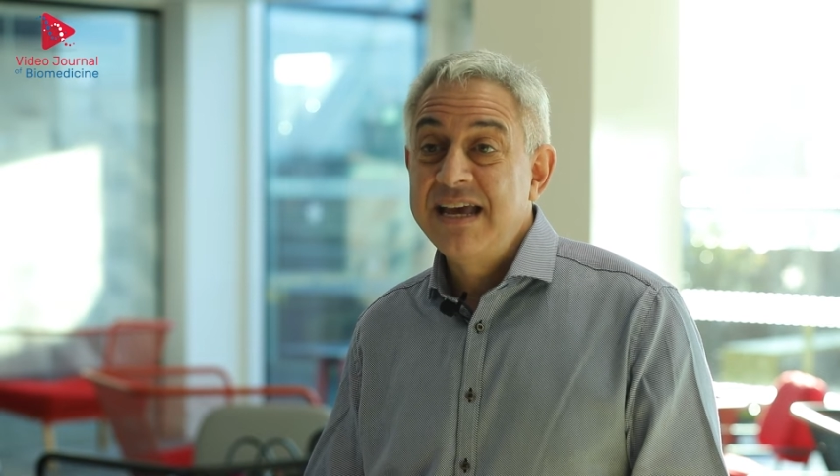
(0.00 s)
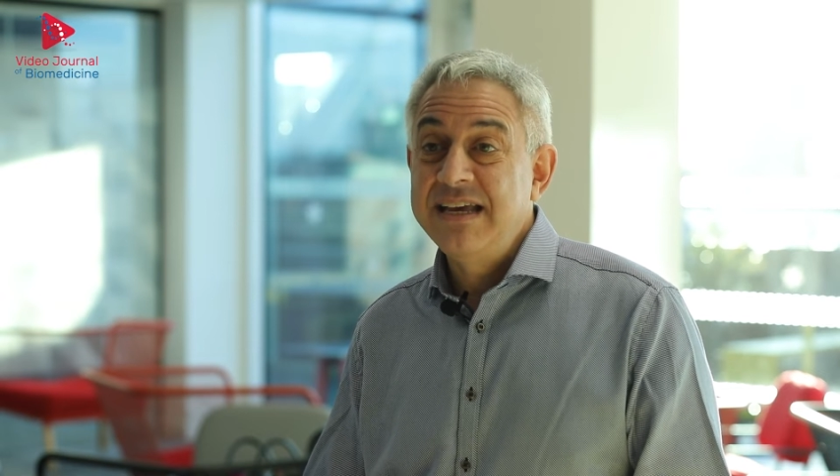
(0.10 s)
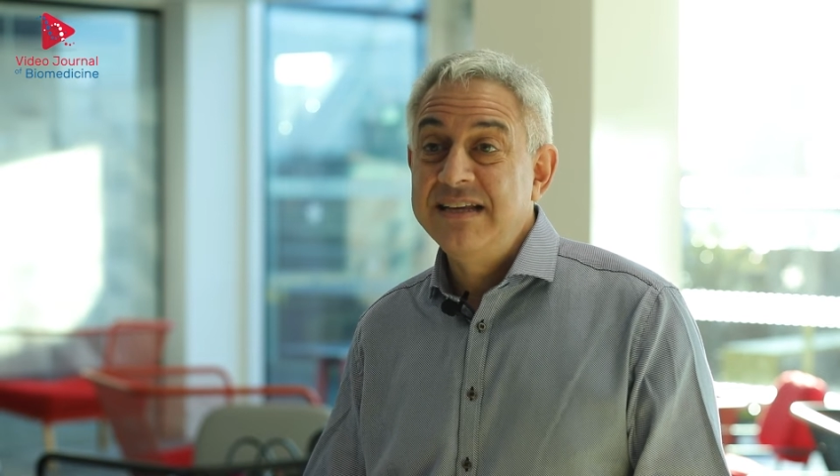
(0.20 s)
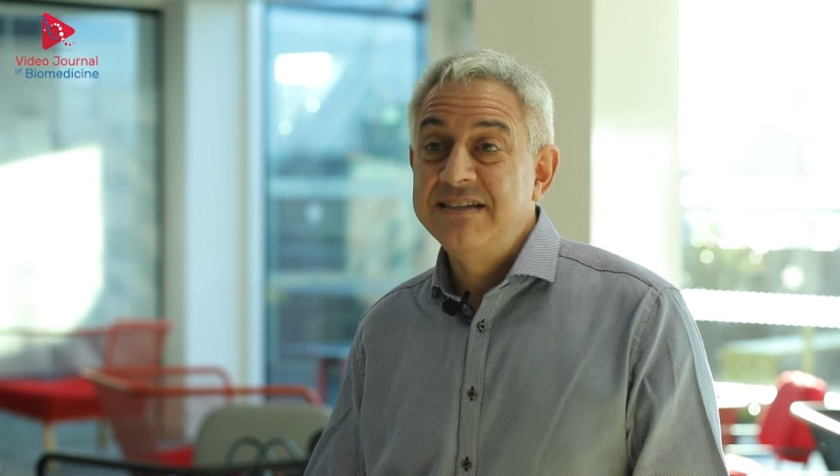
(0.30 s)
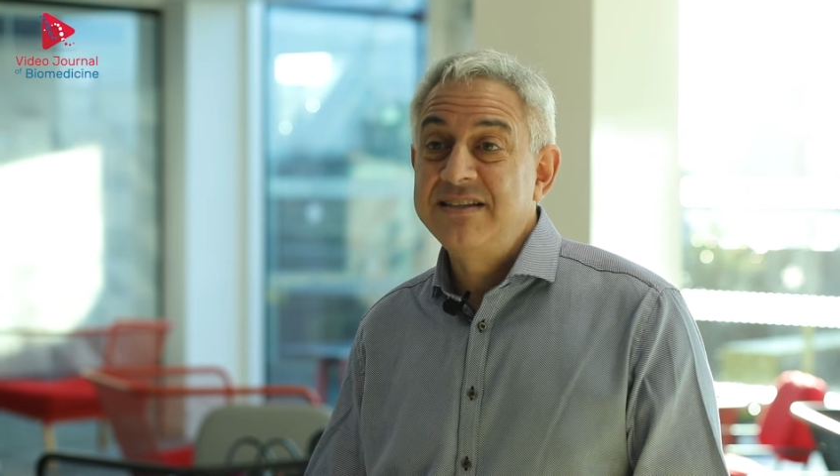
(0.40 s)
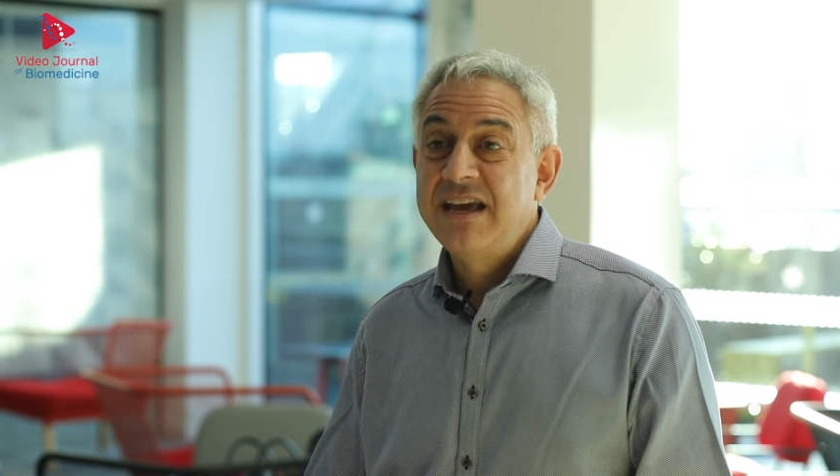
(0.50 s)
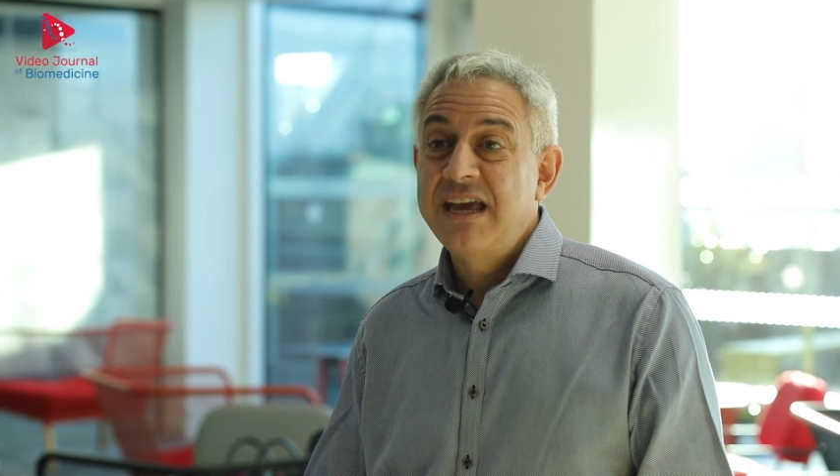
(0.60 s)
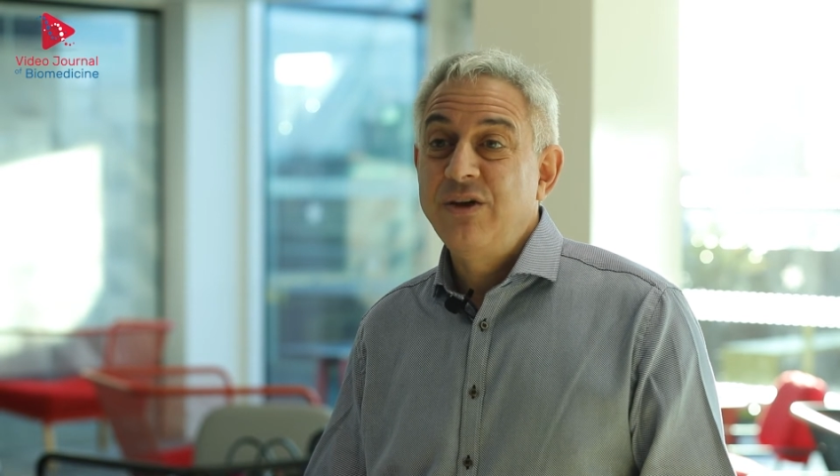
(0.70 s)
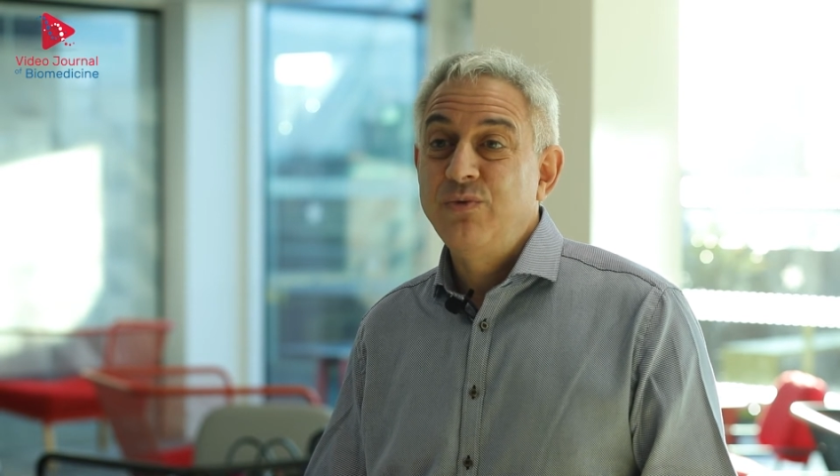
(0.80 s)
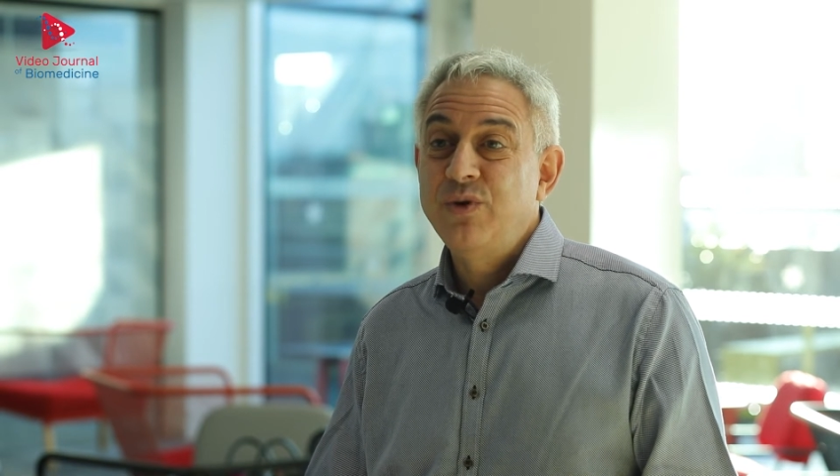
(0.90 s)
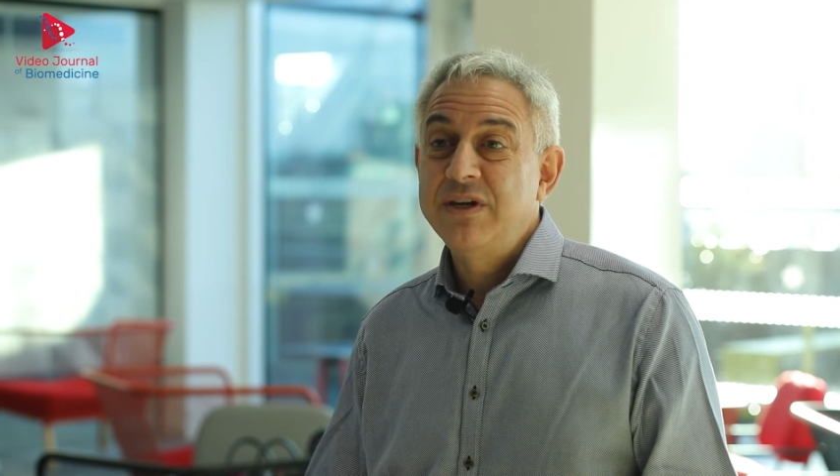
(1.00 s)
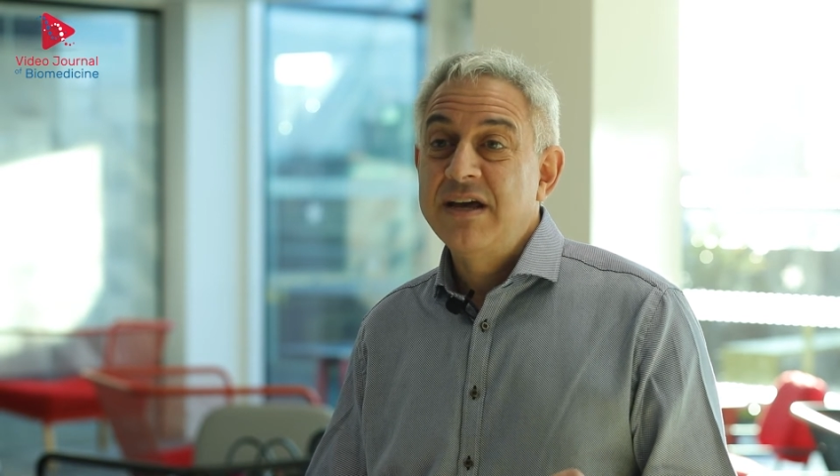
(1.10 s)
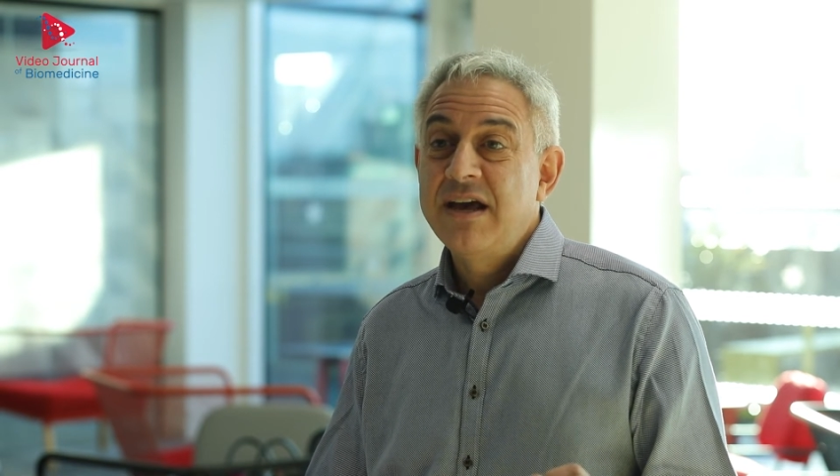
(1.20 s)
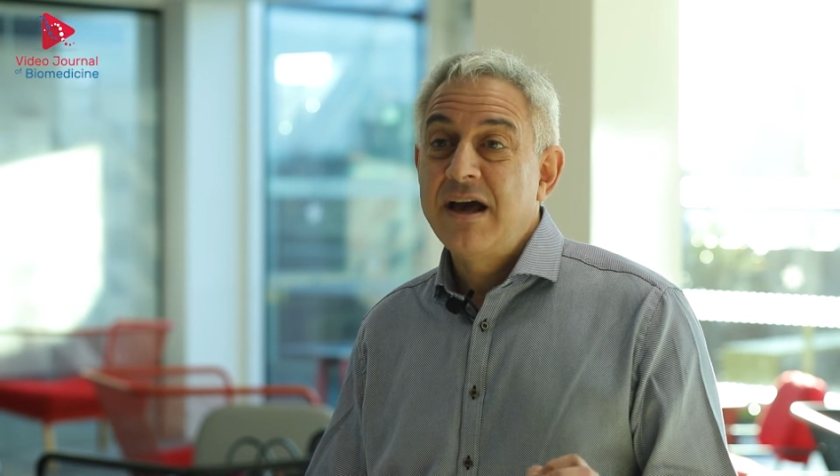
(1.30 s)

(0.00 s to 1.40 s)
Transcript: is it would